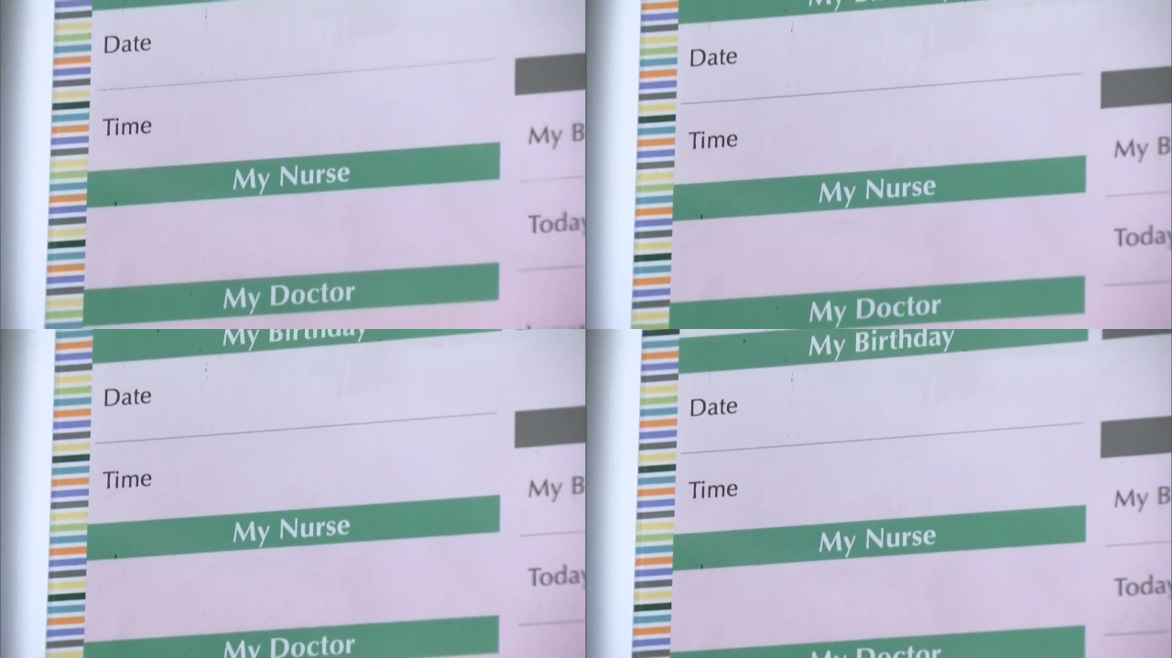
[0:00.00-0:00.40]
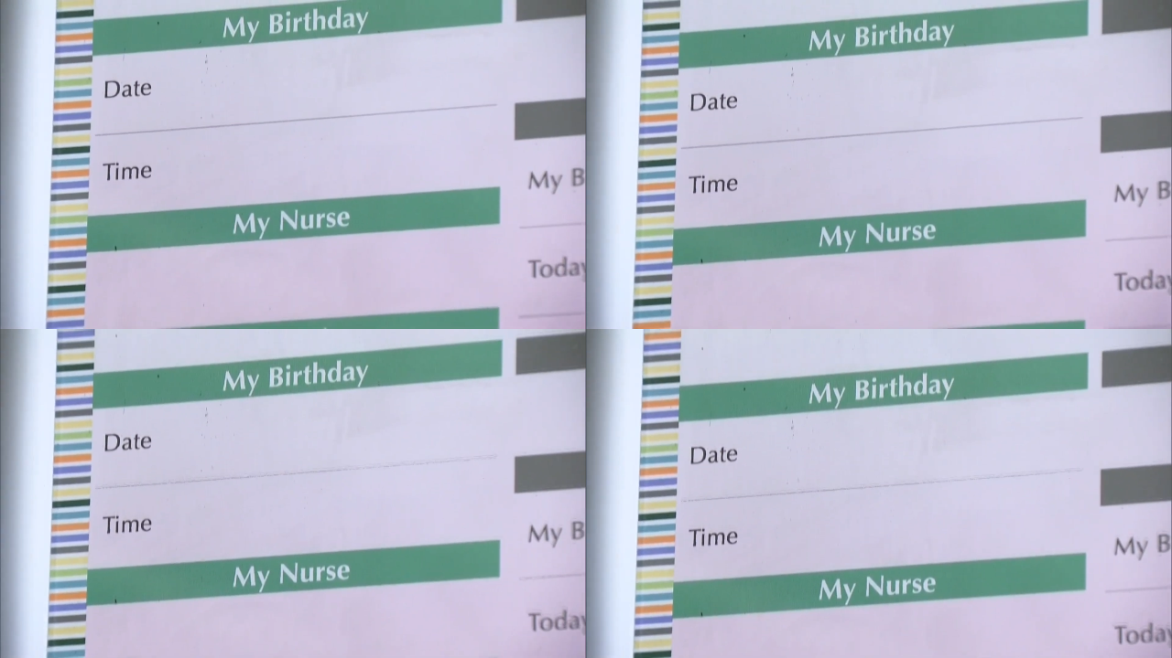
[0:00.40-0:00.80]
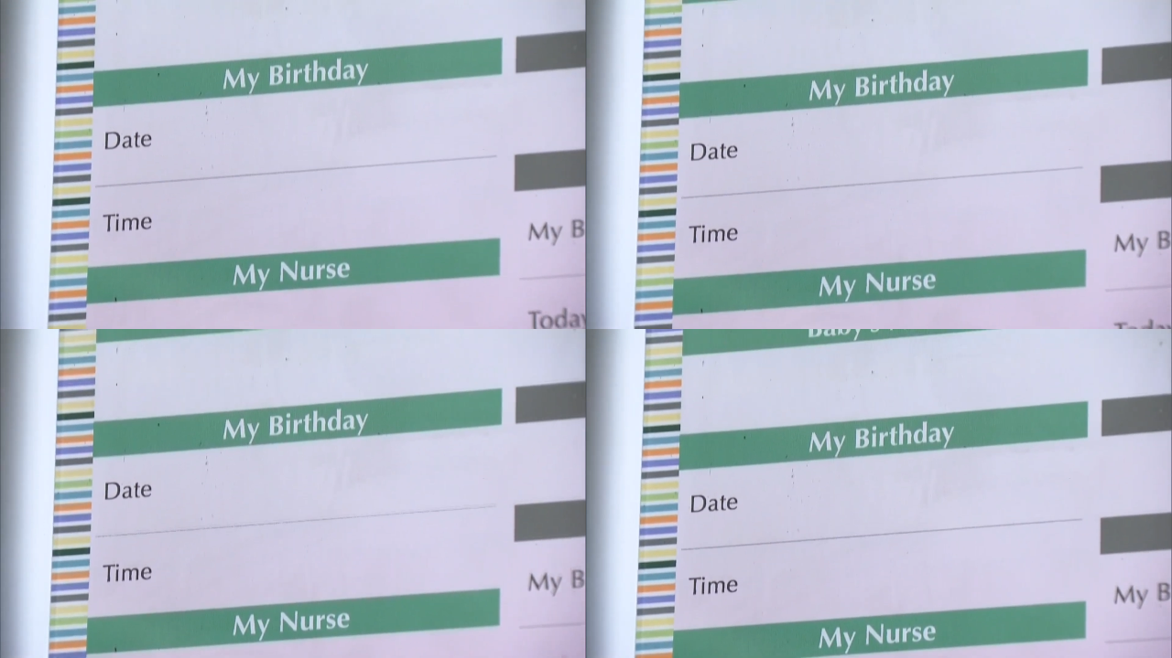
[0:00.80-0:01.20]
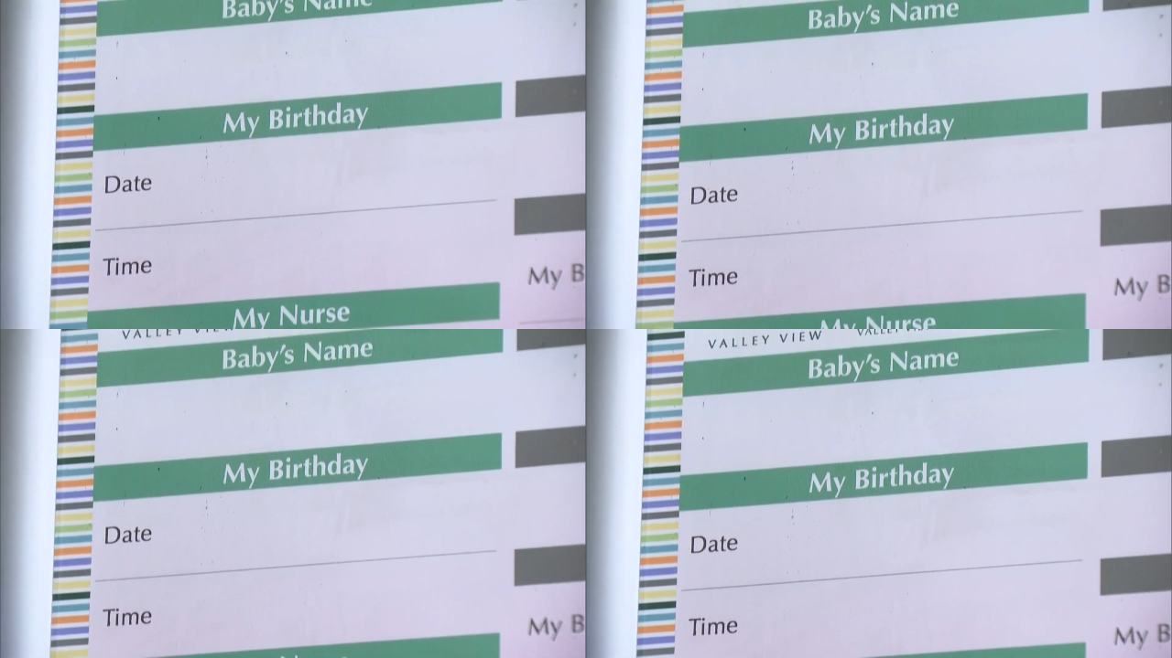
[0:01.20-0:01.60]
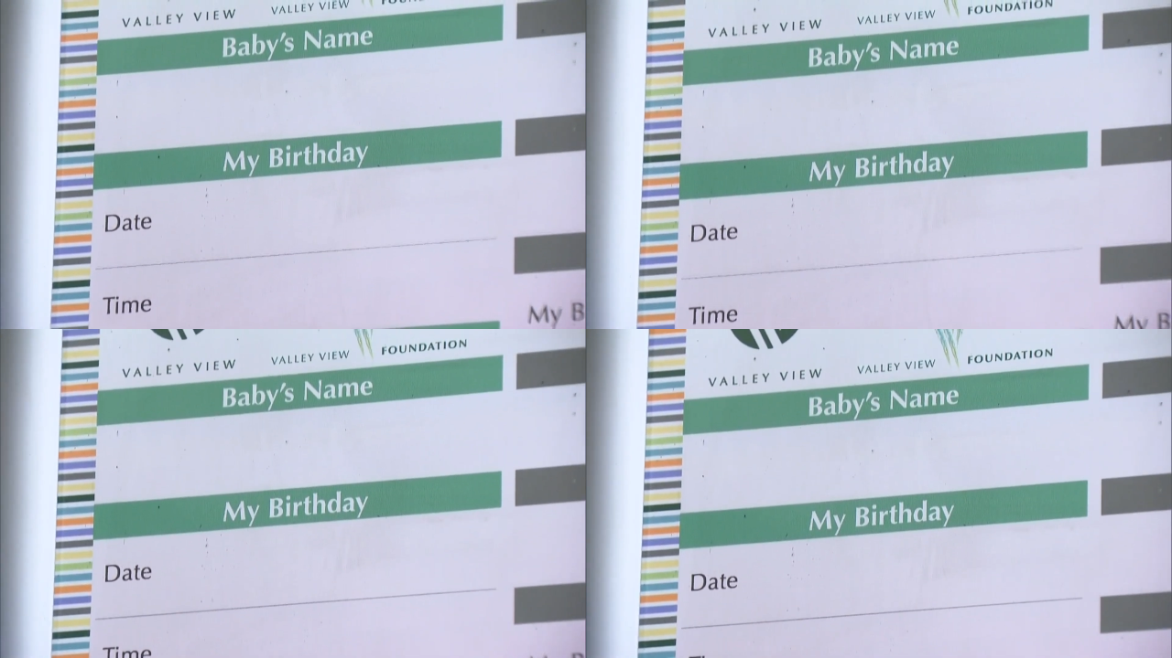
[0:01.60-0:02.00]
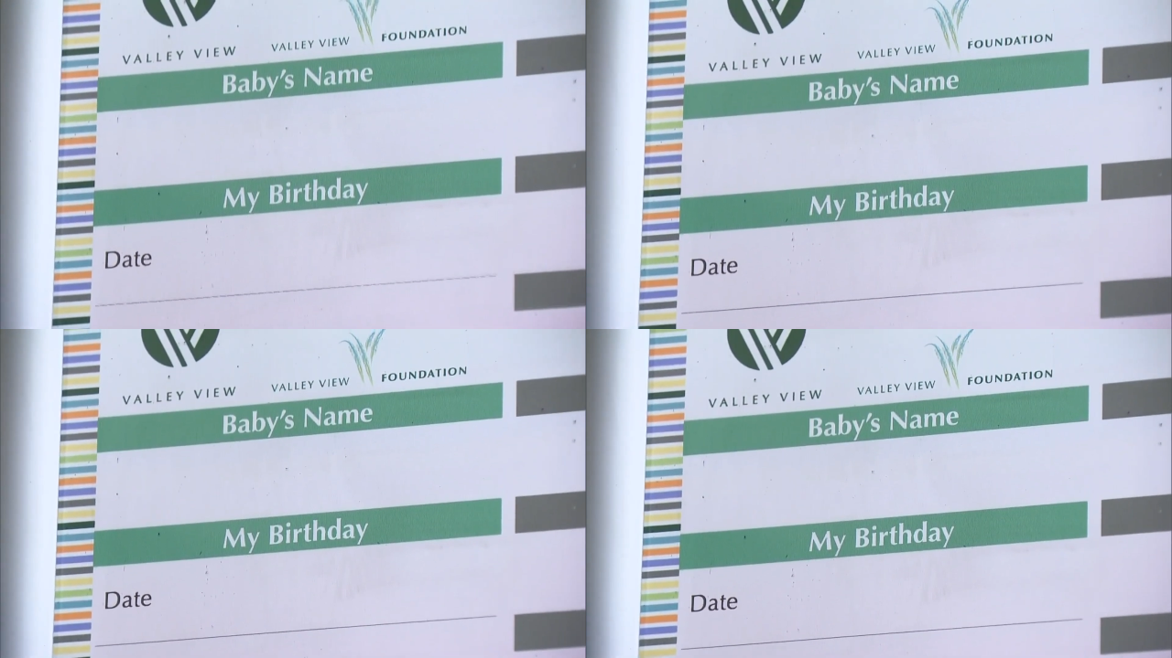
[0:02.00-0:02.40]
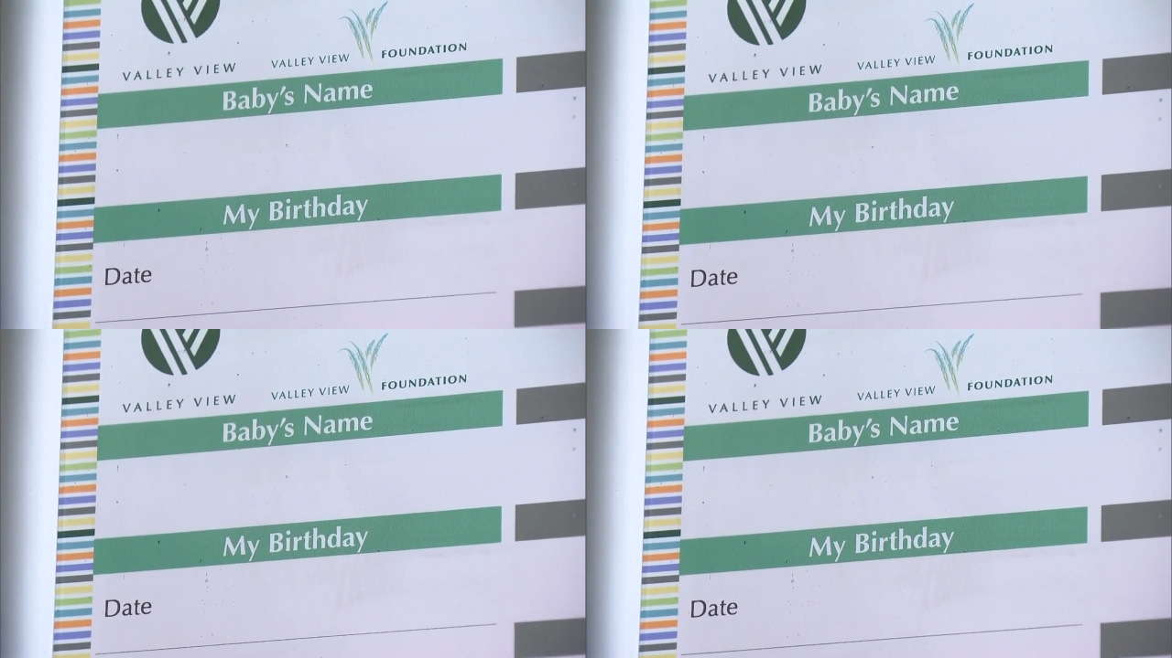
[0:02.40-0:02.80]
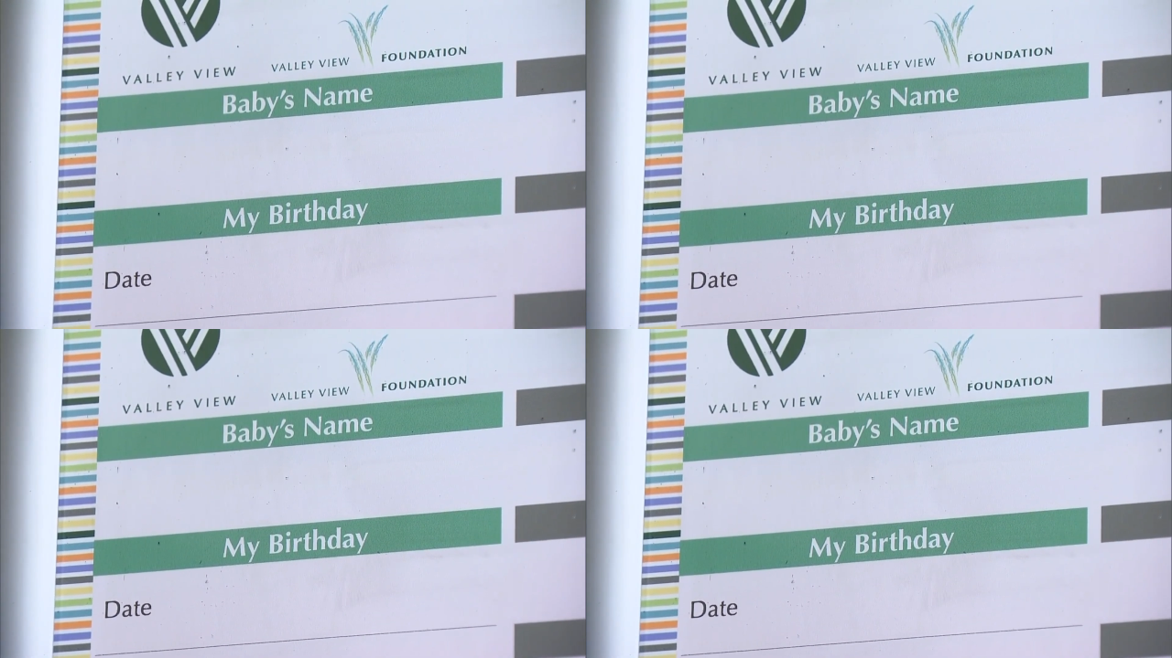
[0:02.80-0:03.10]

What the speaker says: Nobody's mouth can be seen.